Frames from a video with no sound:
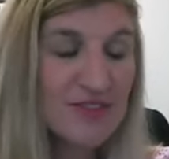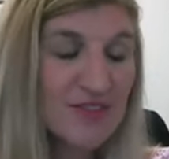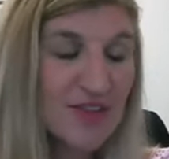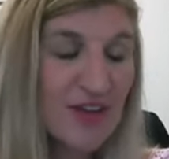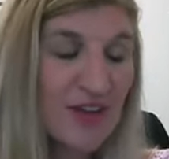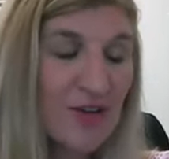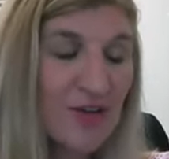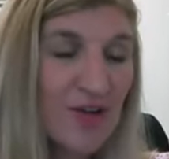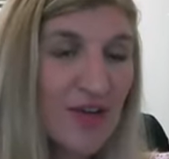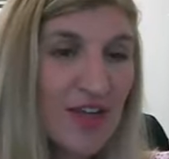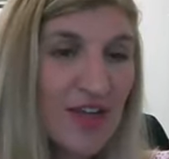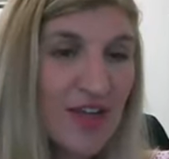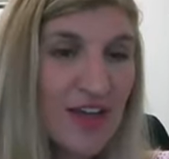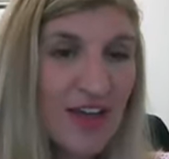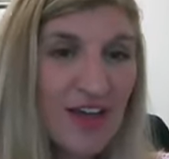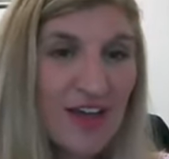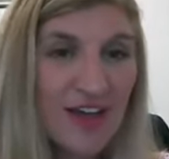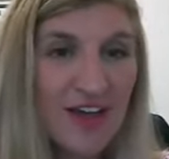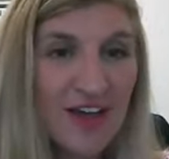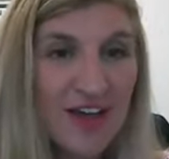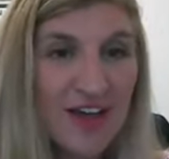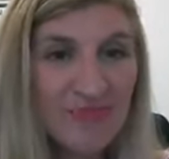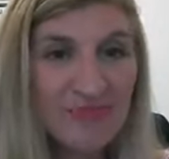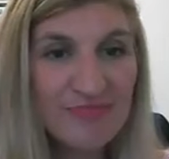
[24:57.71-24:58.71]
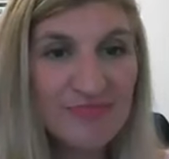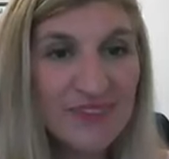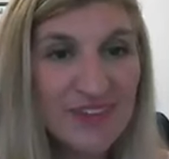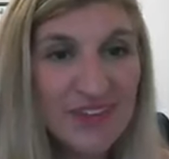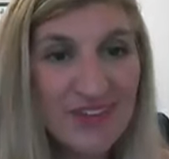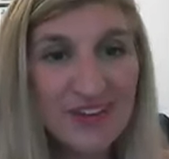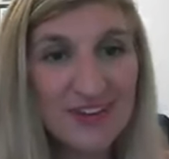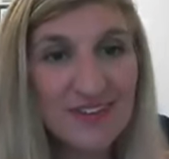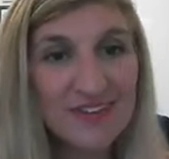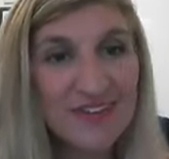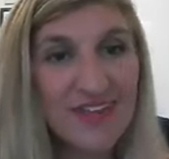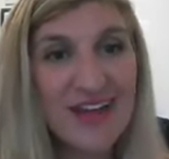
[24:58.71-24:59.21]
So
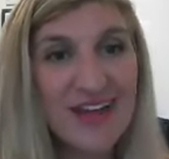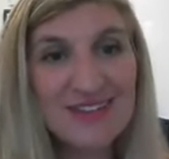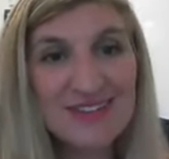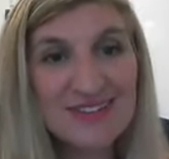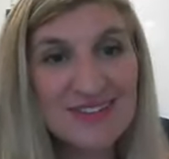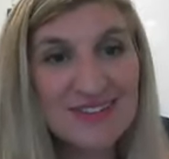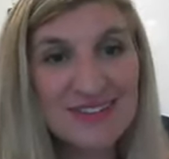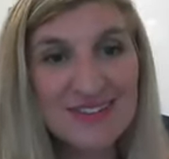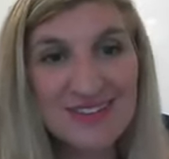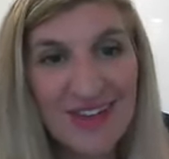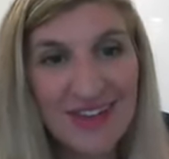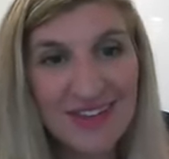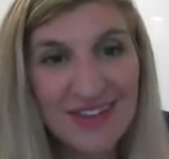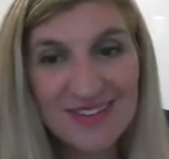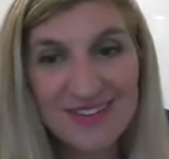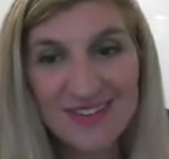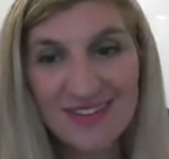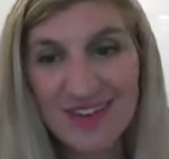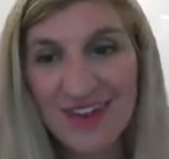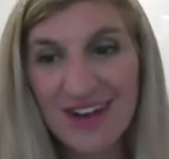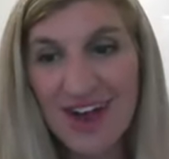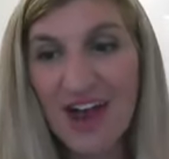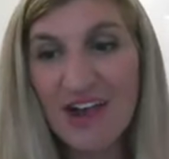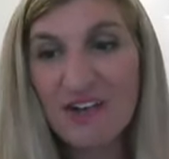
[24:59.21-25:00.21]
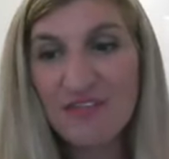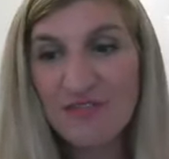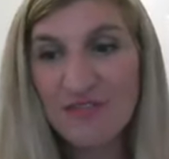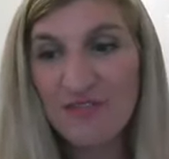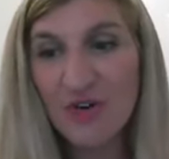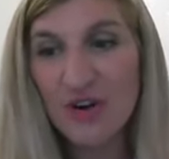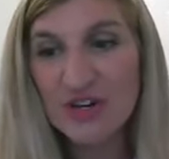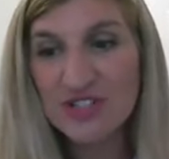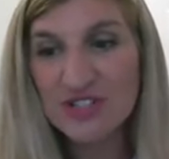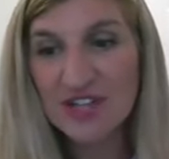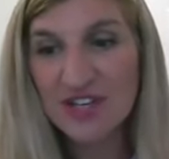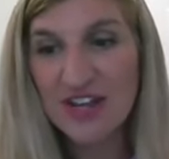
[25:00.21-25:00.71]
that's an
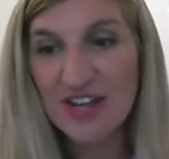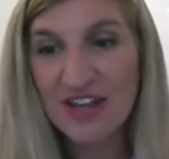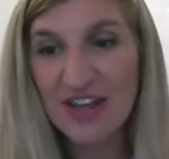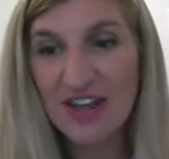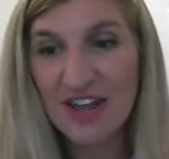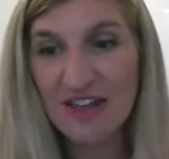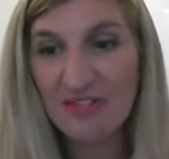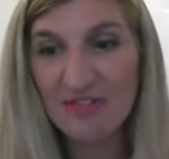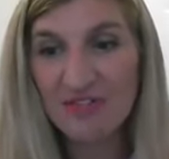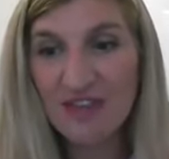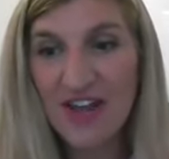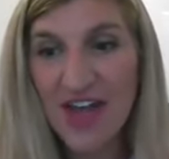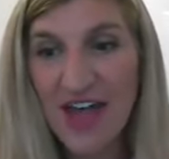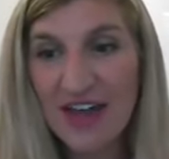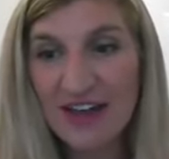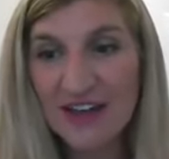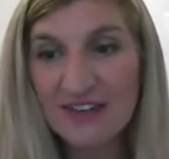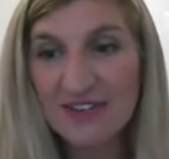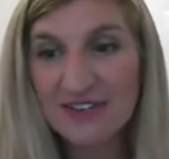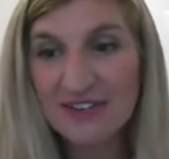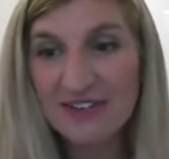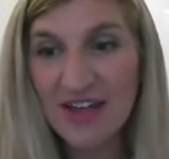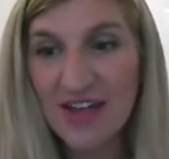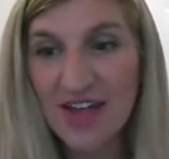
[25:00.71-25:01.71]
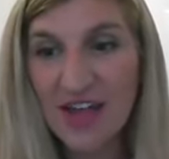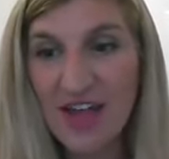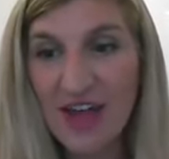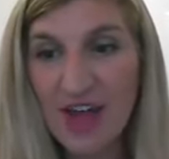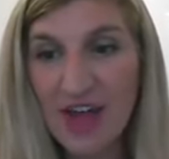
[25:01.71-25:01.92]
unfortunate effect.